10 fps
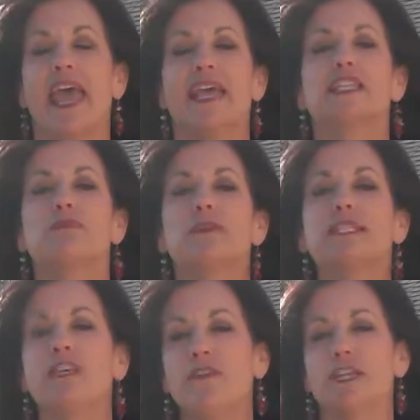and
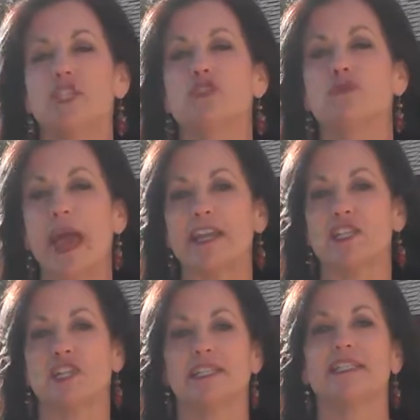specific strategies